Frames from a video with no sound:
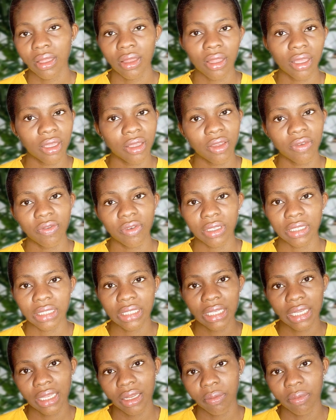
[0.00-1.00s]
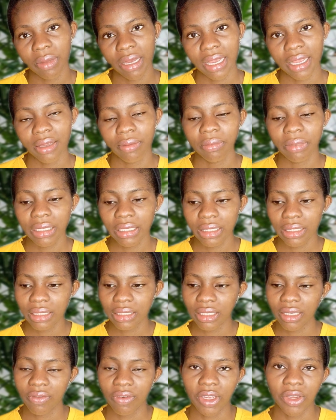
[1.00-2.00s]
Thank you for sticking by.
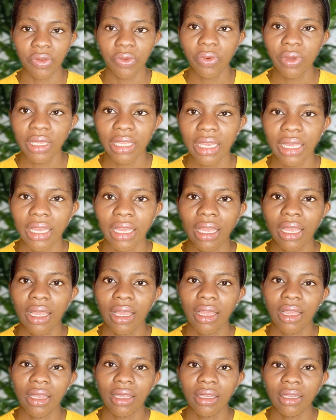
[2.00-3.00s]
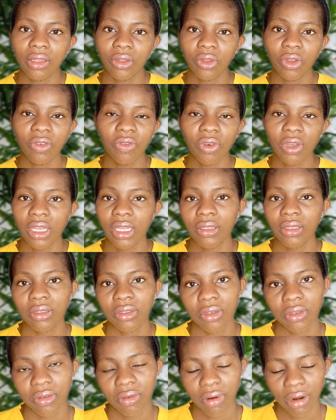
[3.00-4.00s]
Please, if you're new here, don't forget to
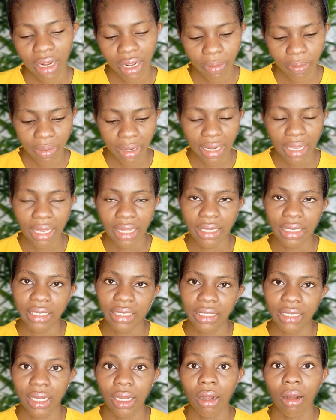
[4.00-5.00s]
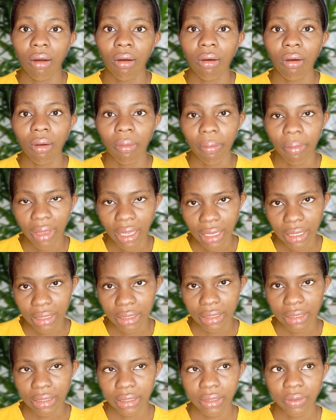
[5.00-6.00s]
subscribe, like, share,
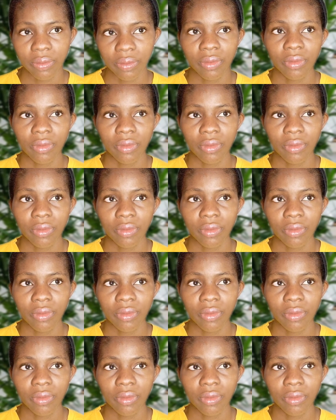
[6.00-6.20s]
comment.